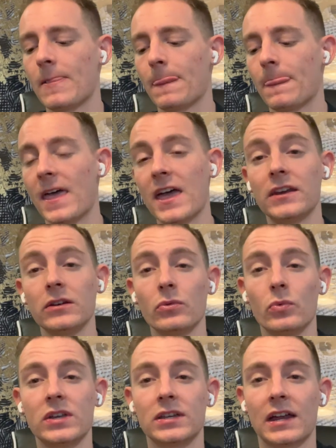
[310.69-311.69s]
Then
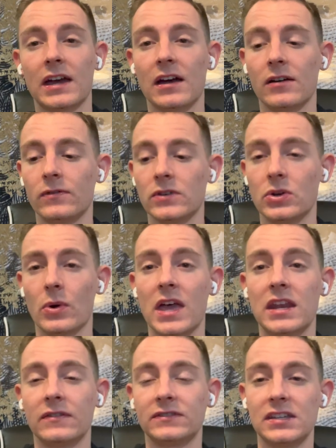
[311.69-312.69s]
we could have,
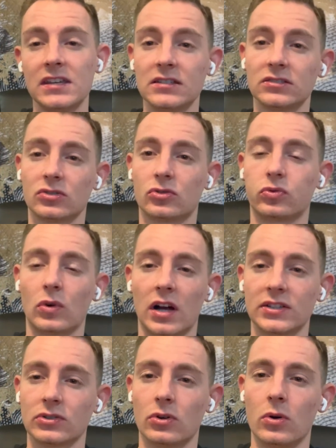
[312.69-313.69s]
NFTs
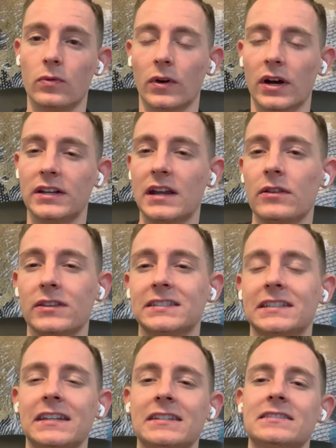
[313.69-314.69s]
cross over, and now the
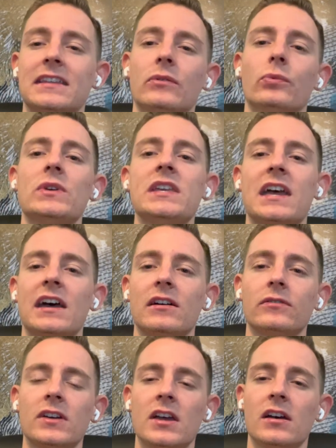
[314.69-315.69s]
skins that we
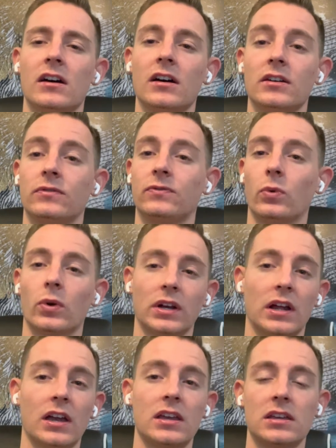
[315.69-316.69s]
have in
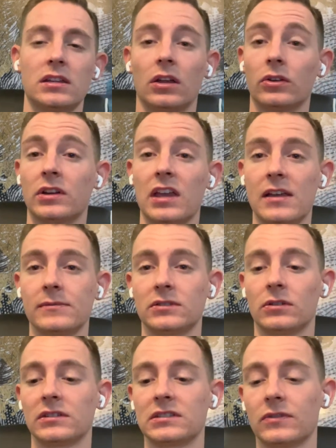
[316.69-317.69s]
Fortnite and other games and
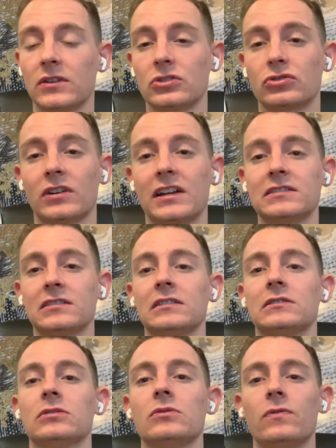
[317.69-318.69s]
all that stuff can
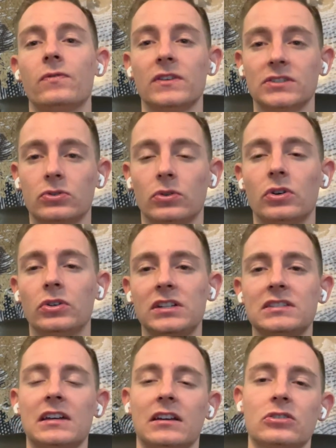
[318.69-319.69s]
translate to physical
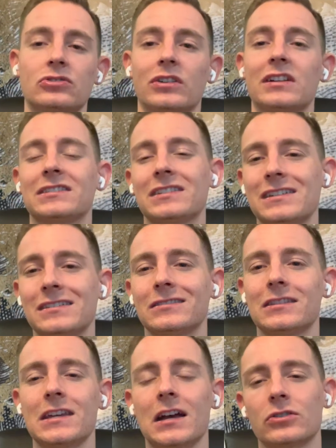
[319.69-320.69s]
hoodies that can translate
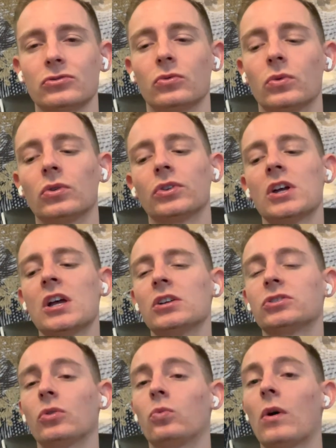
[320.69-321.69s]
into the actual world.
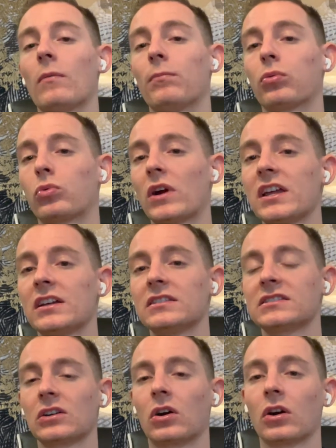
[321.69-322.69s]
So what
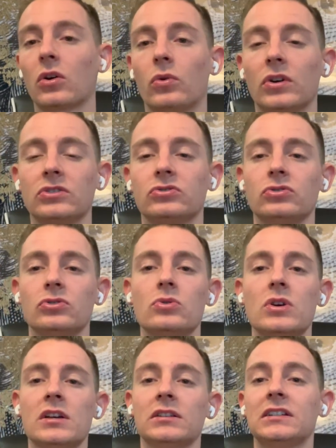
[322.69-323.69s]
brands are going
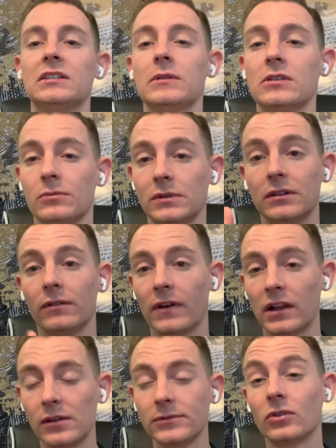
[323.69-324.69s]
to need to either be
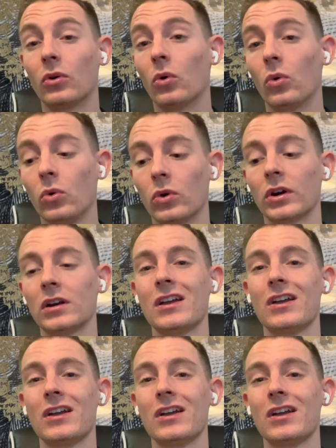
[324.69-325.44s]
developed, or